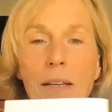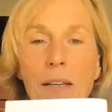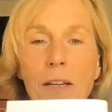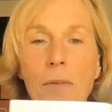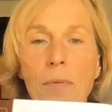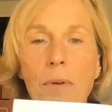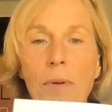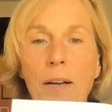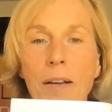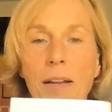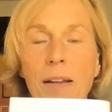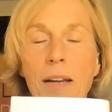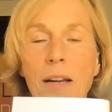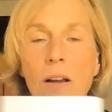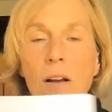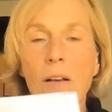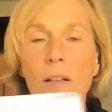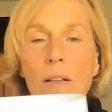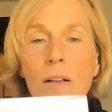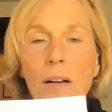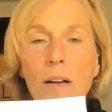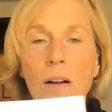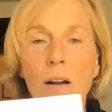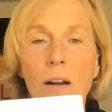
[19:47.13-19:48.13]
you would think,
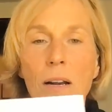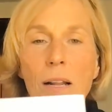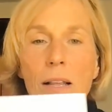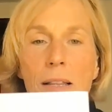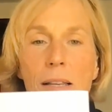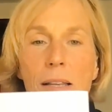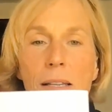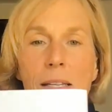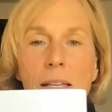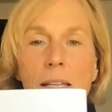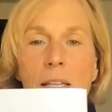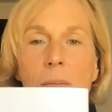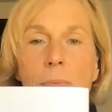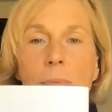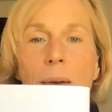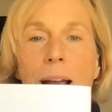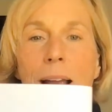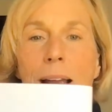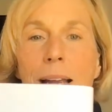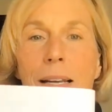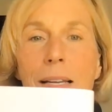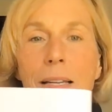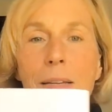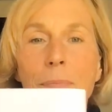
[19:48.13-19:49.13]
oh, the clutter, this is
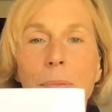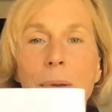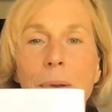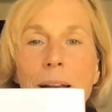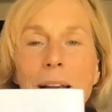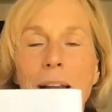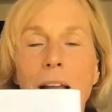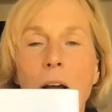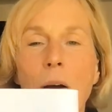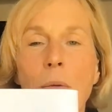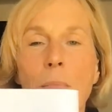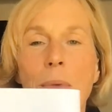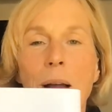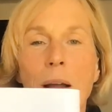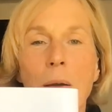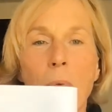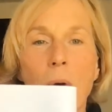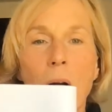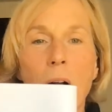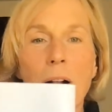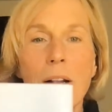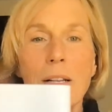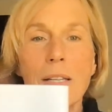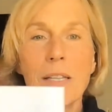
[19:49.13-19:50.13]
white. But now my
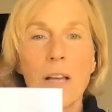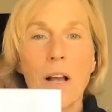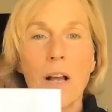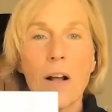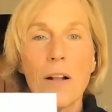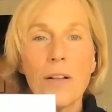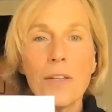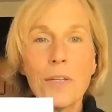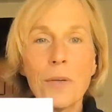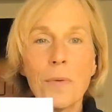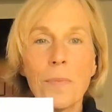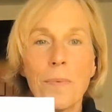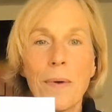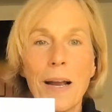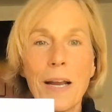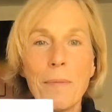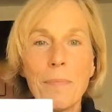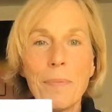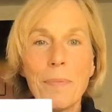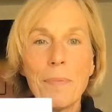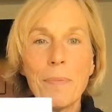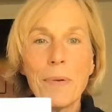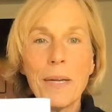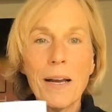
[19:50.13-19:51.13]
walls are also
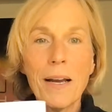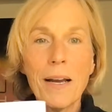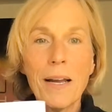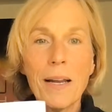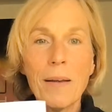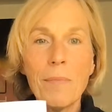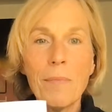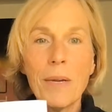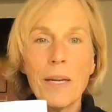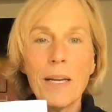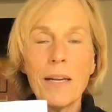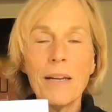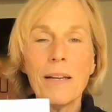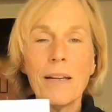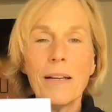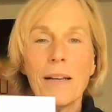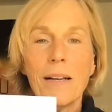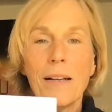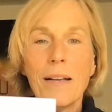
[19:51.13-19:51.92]
white behind me.